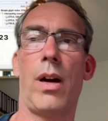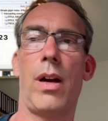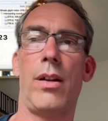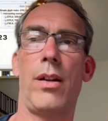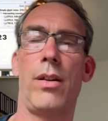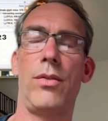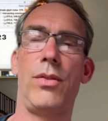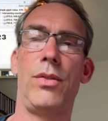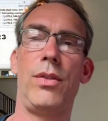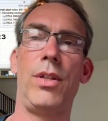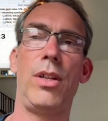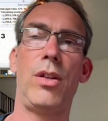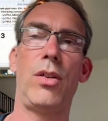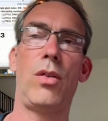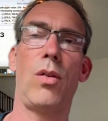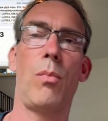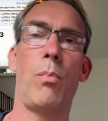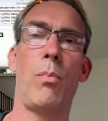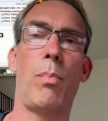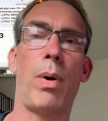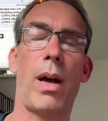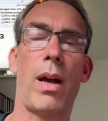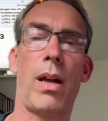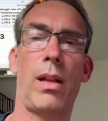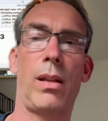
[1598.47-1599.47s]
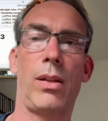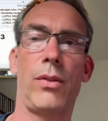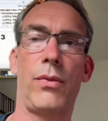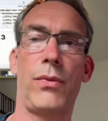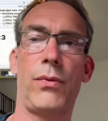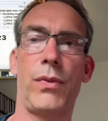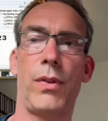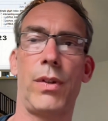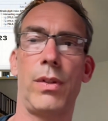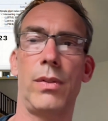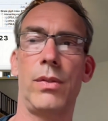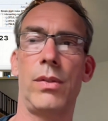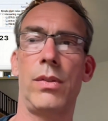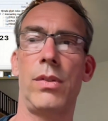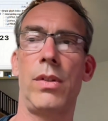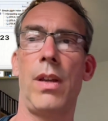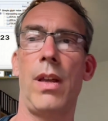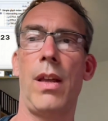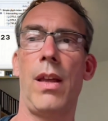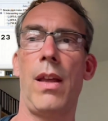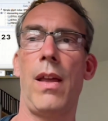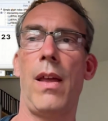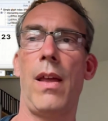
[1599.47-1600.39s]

I decompile the font